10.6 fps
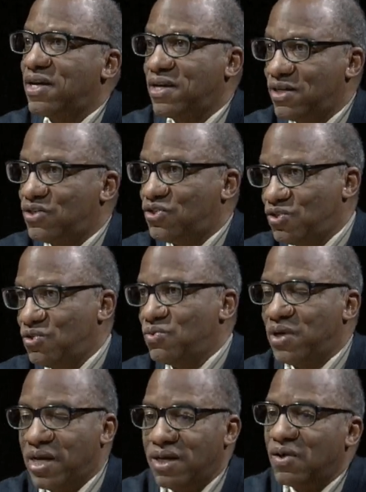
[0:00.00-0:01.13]
against right. you.
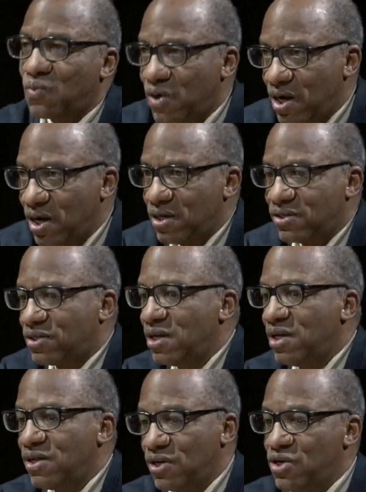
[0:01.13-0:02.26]
And it was
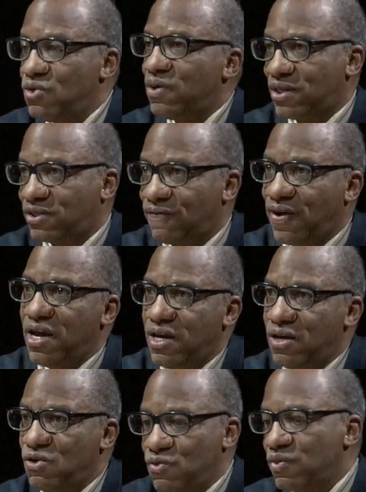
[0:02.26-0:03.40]
the U S of A
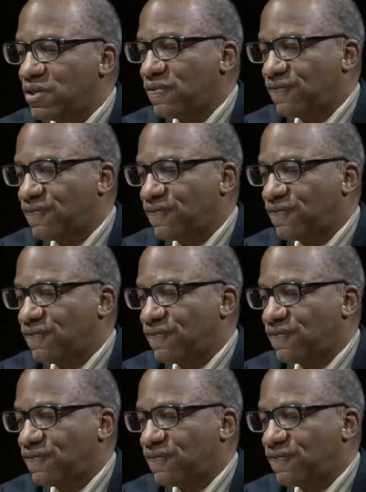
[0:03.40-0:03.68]
who was